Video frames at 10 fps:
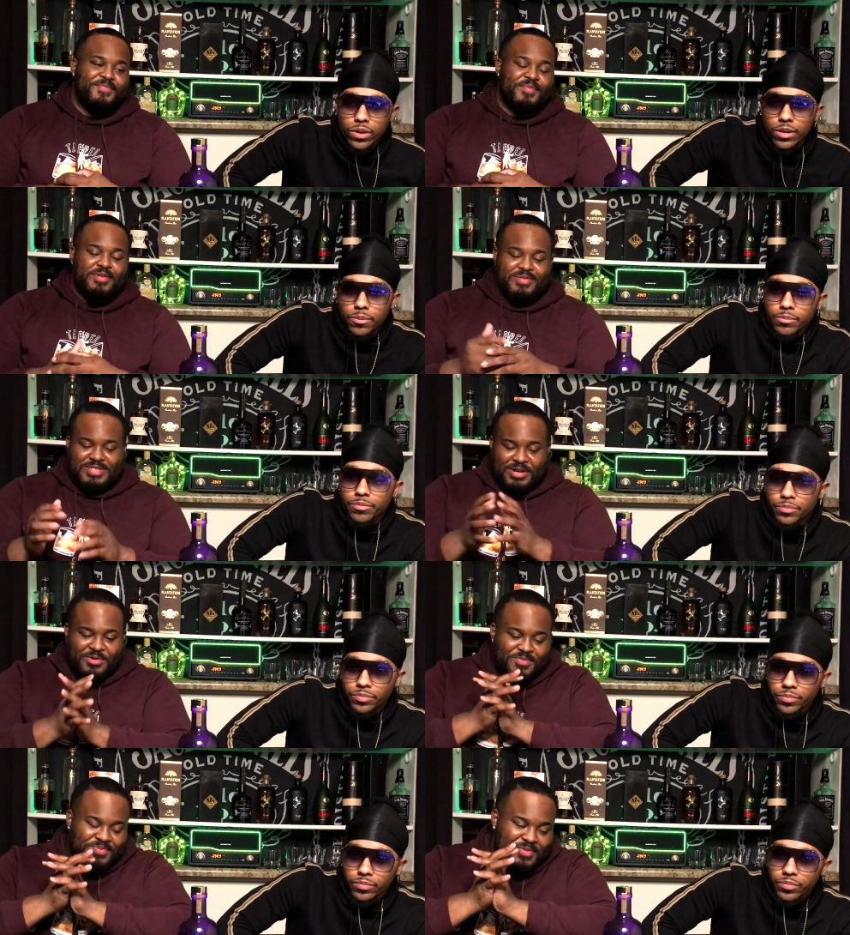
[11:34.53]
Speaker 1: What is?
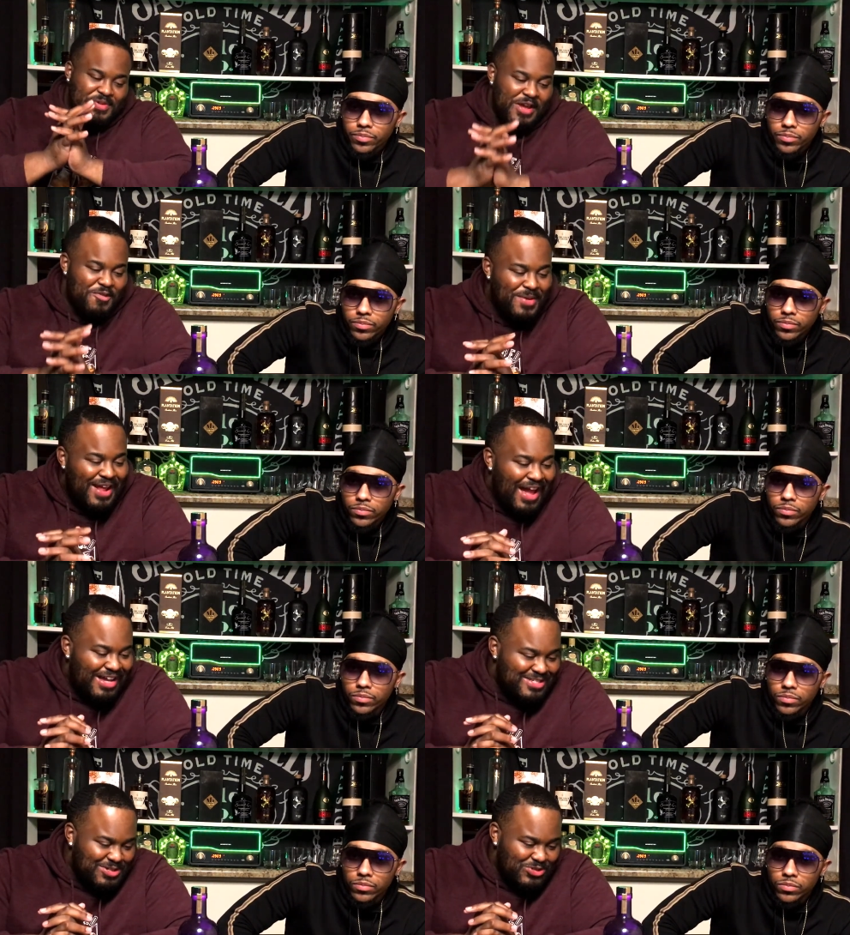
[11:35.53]
So, you ever been in high
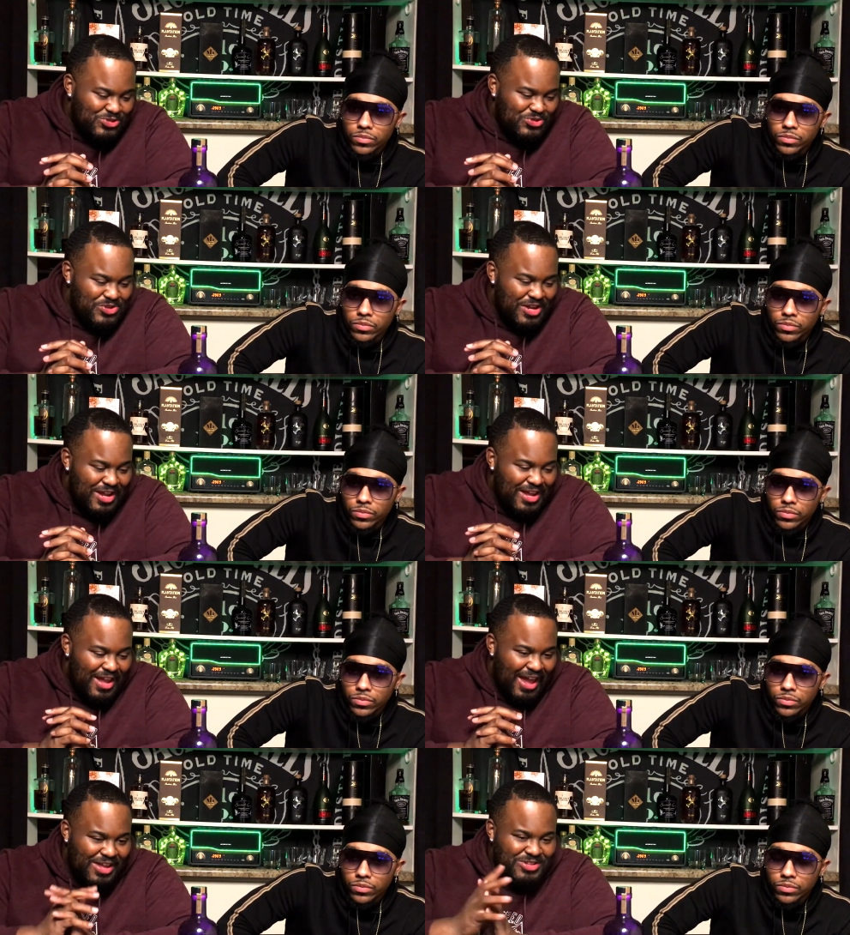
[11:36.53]
school
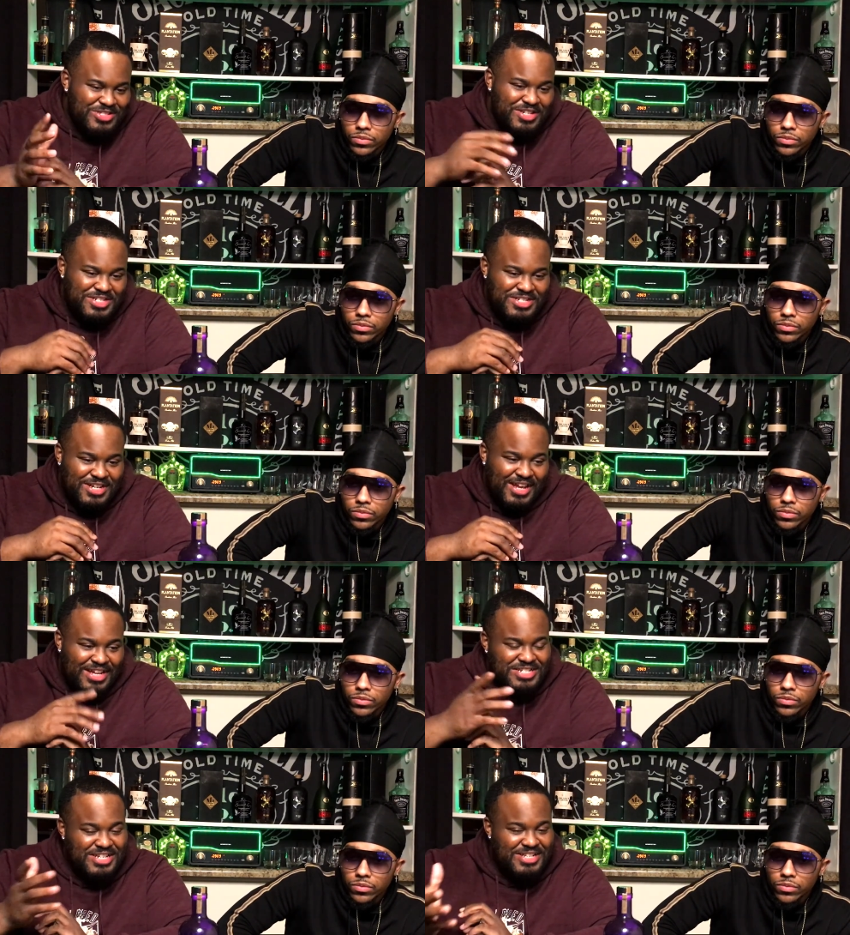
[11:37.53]
and you see a chick
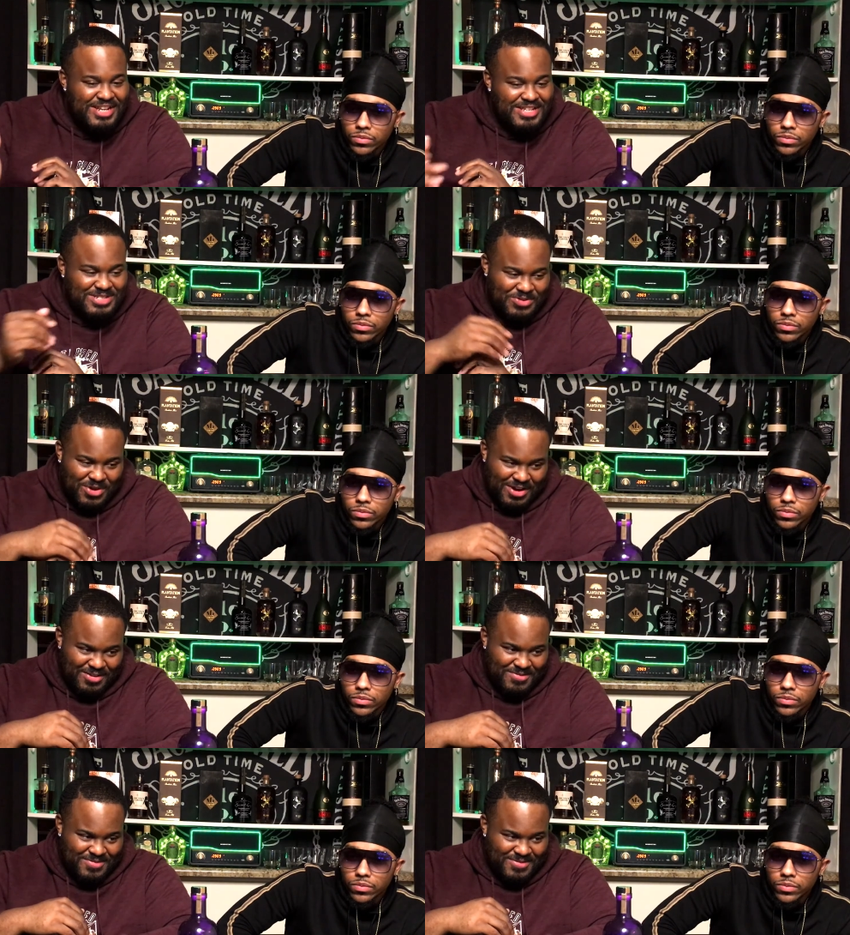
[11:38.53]
and she decent, right?
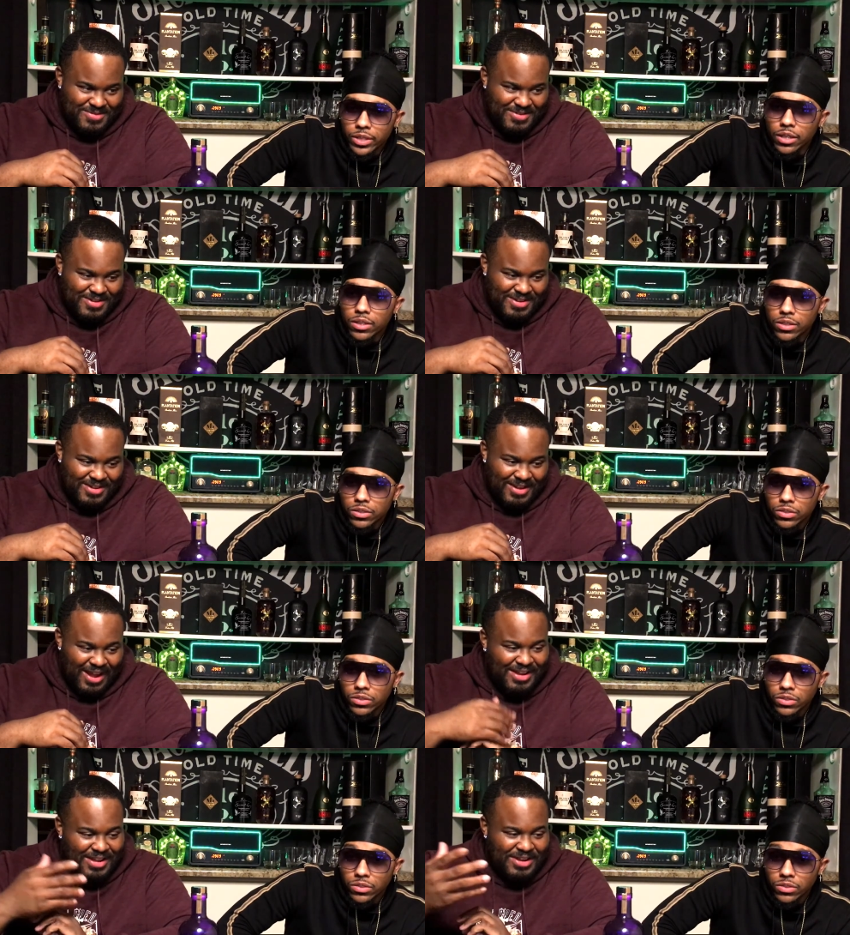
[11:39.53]
Yeah.
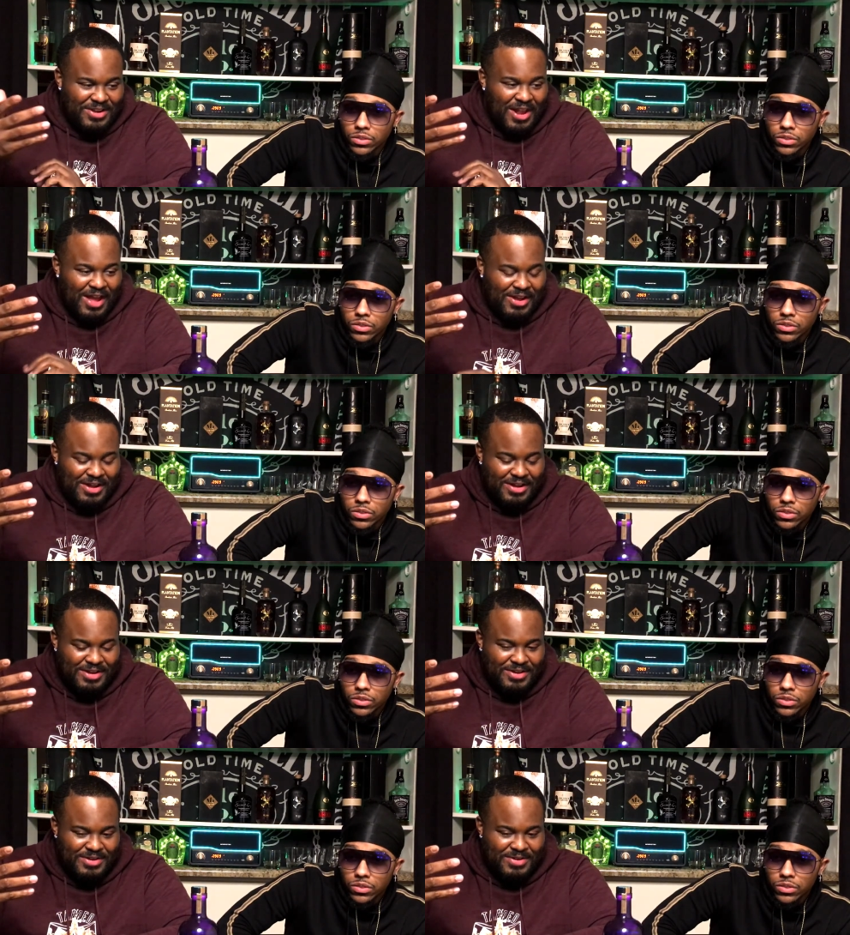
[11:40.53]
And then you are like,
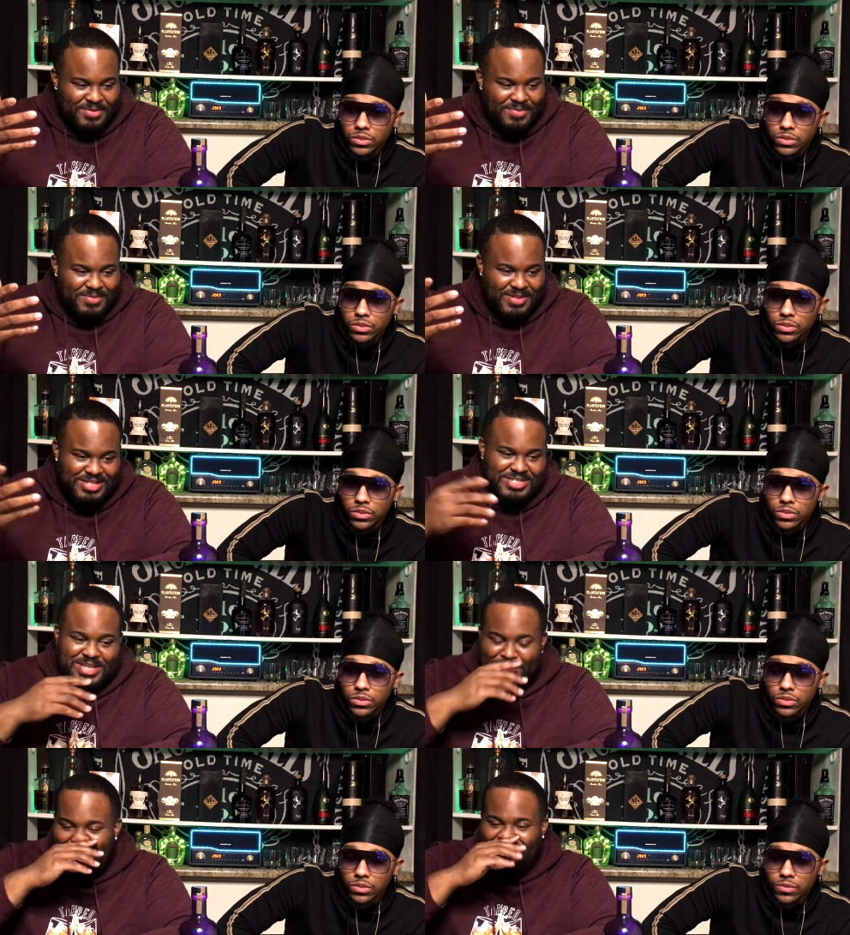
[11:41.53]
uh, let's just
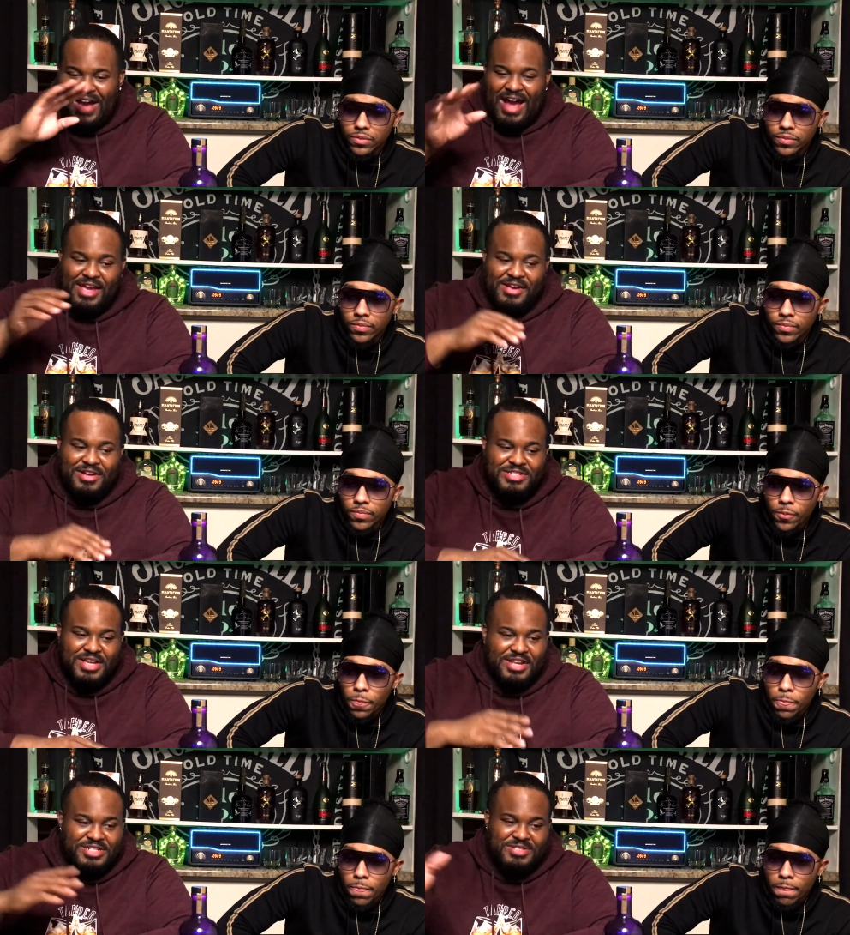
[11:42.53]
say about five years
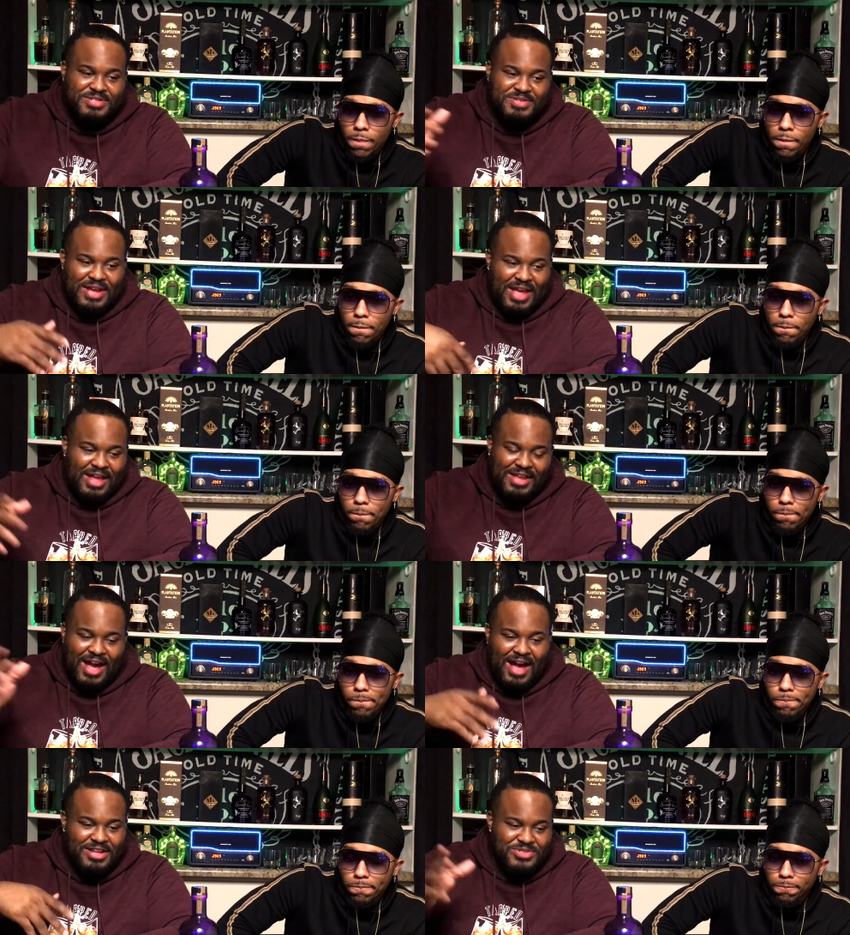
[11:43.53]
later, at
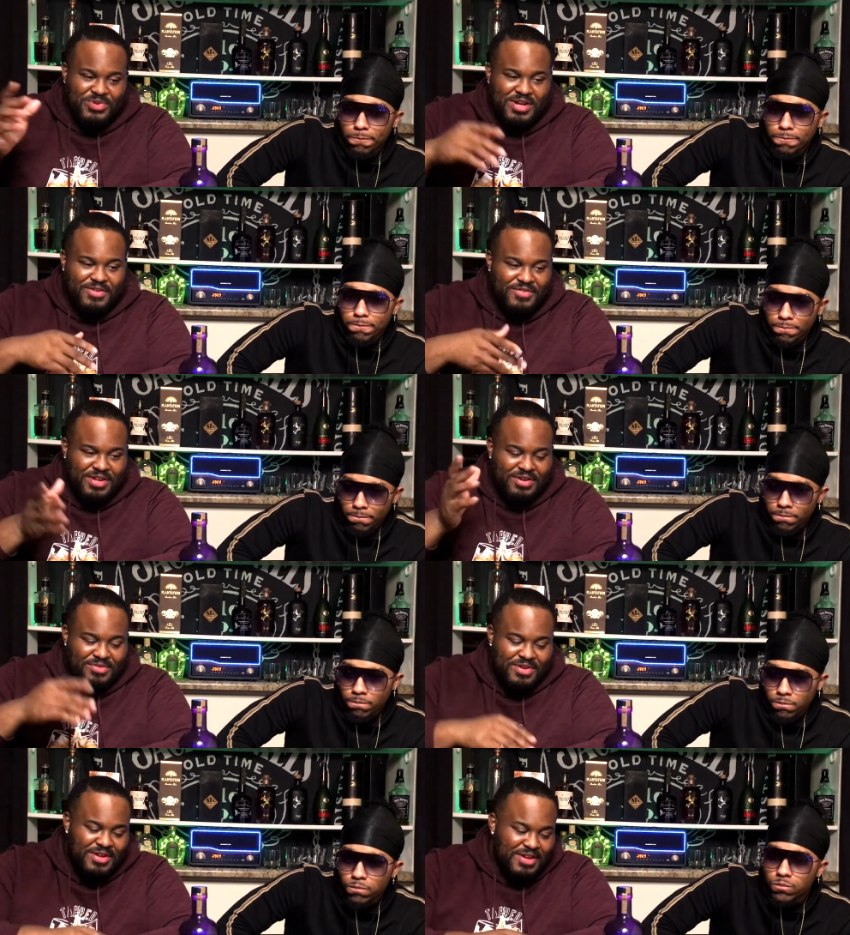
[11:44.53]
college, whatever, you know,